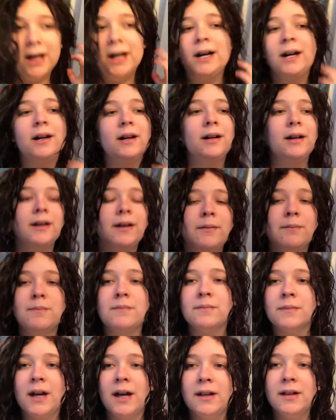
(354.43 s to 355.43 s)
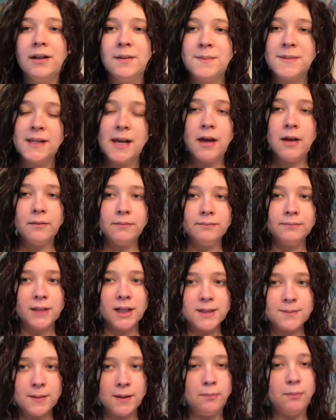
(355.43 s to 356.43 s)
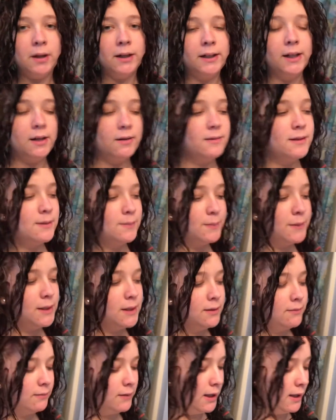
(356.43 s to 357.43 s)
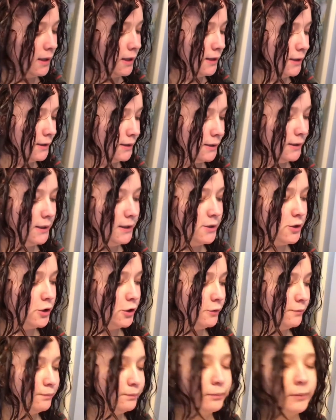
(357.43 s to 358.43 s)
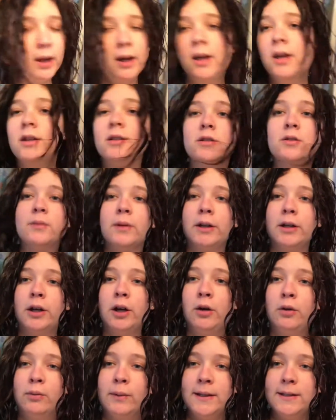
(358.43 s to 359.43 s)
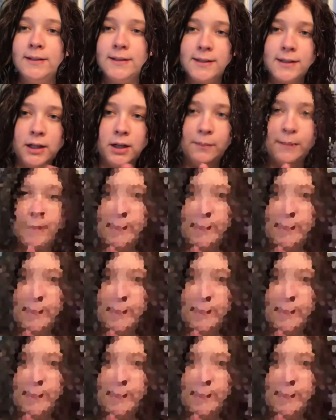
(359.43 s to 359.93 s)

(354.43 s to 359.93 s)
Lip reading: I'm kind of upset. I spent money on something that I didn't need to. So we're gonna go rinse, and I'll